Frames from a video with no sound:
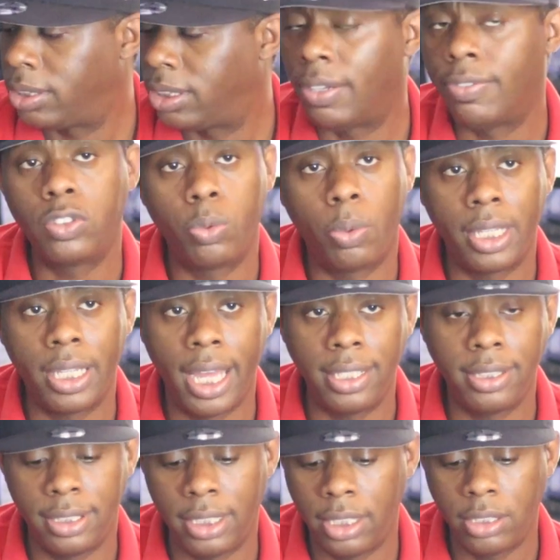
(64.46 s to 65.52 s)
720
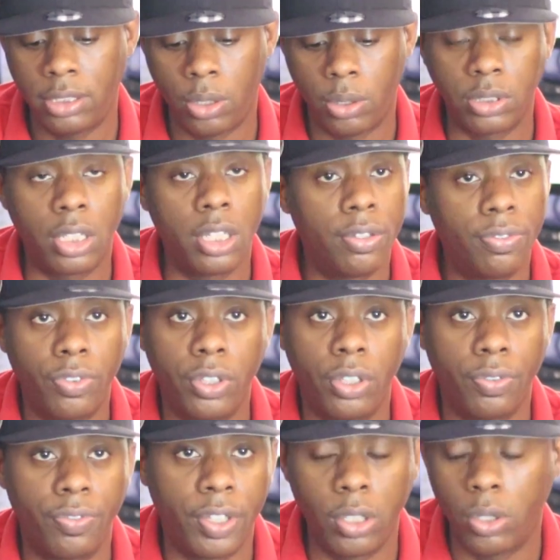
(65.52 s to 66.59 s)
HD, so it's good for
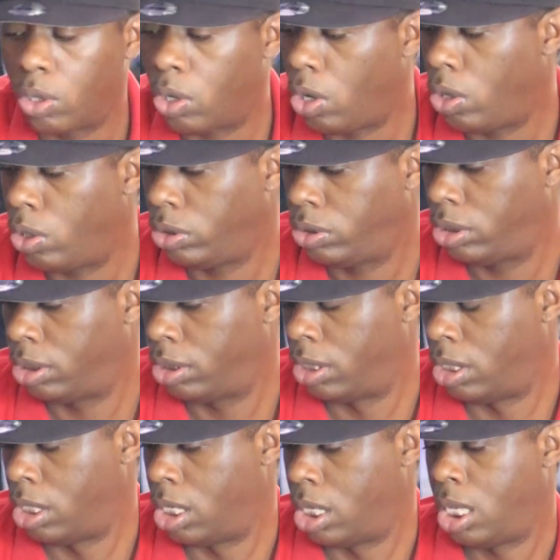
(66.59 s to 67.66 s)
your video calls
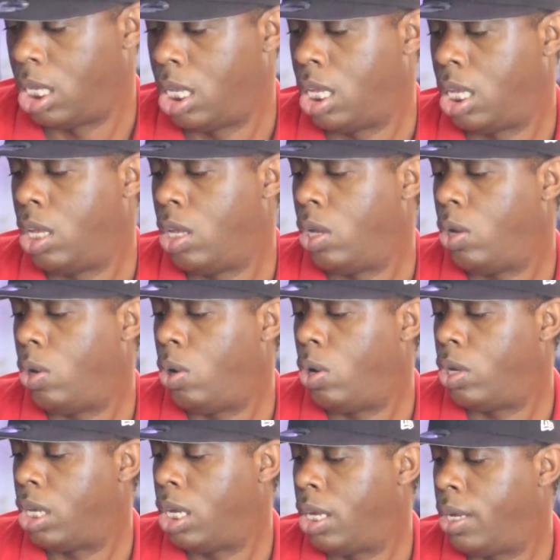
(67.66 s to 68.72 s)

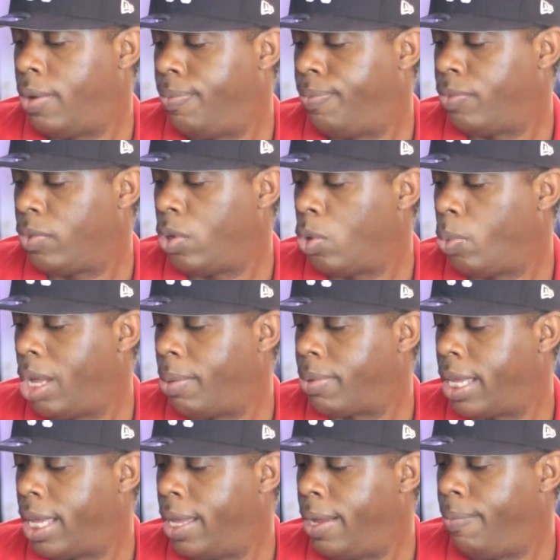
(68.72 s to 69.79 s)
on the
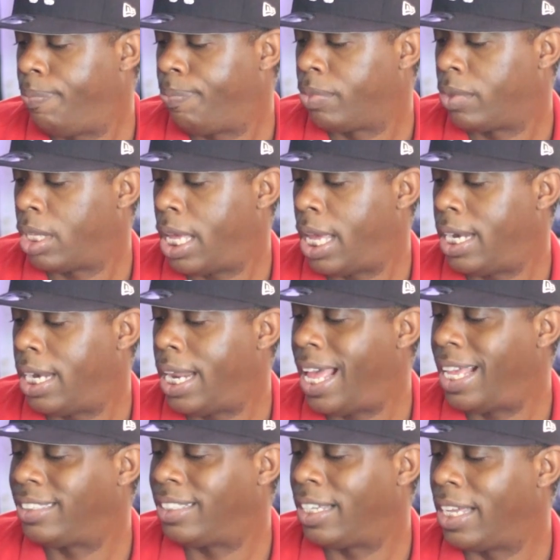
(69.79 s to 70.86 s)
webcam. And it
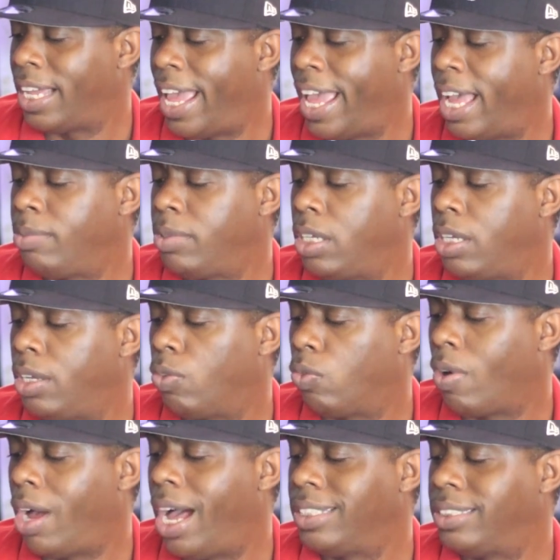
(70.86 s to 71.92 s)
has a AMD
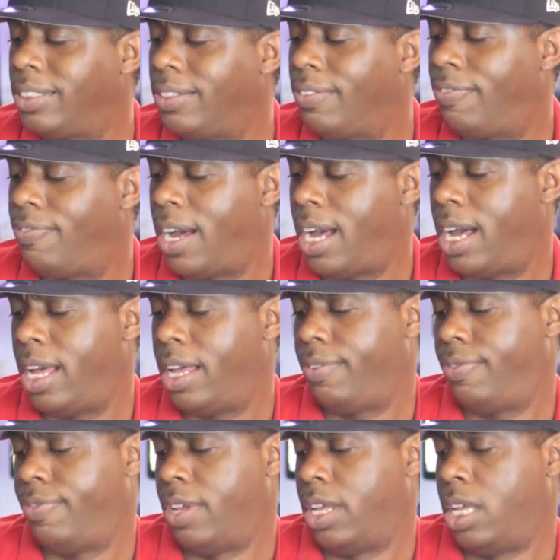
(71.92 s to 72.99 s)
Ryzen
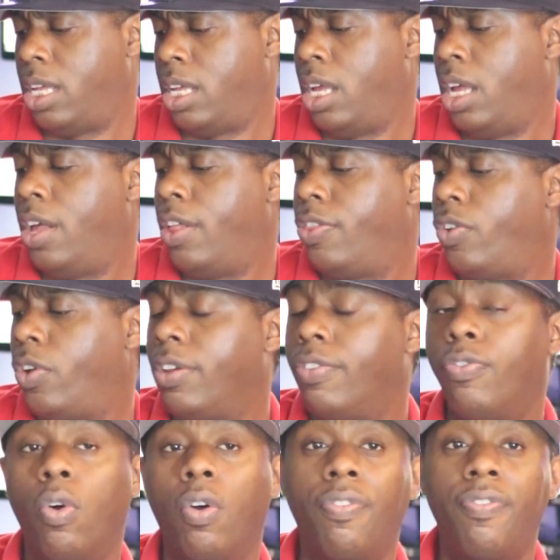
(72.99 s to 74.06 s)
5
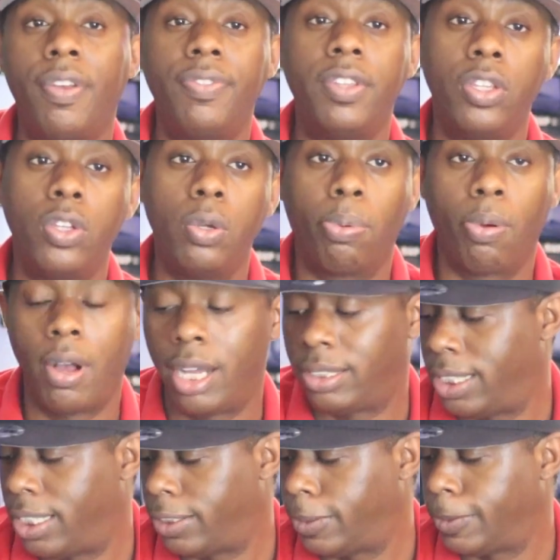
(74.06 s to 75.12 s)
3450U
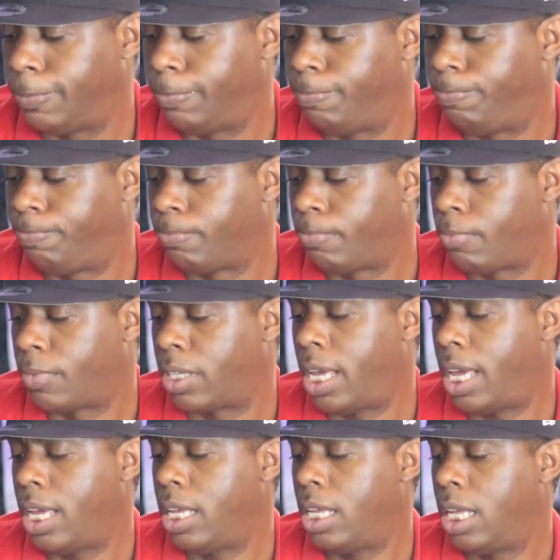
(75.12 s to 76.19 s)
processor.
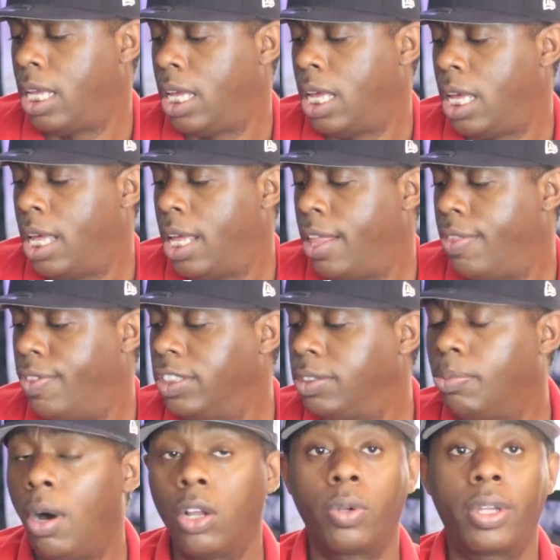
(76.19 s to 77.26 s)
Okay, this
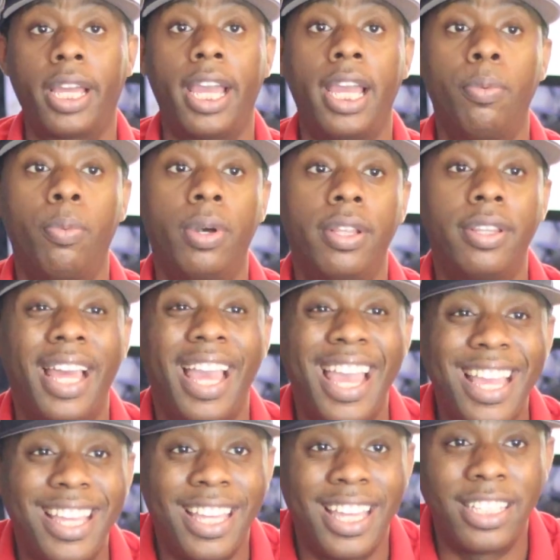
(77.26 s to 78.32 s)
model came with
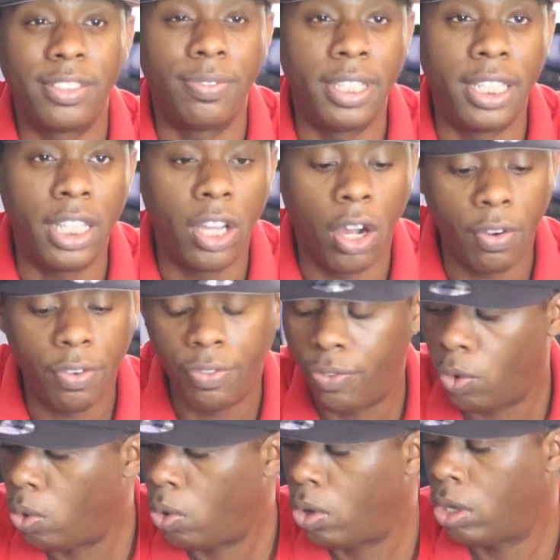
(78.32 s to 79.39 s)
8 gigs of
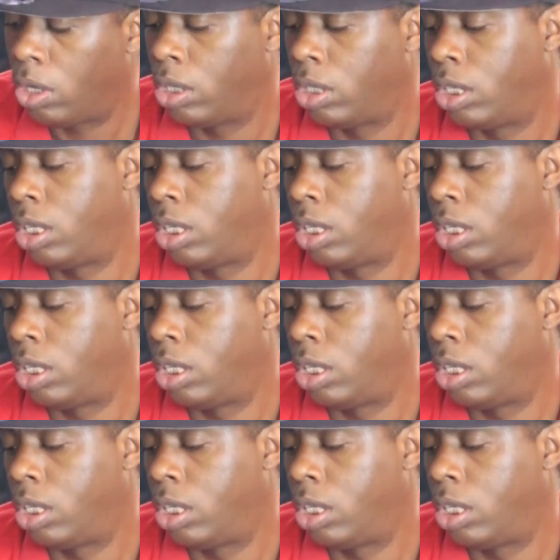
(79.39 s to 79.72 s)
DDR4,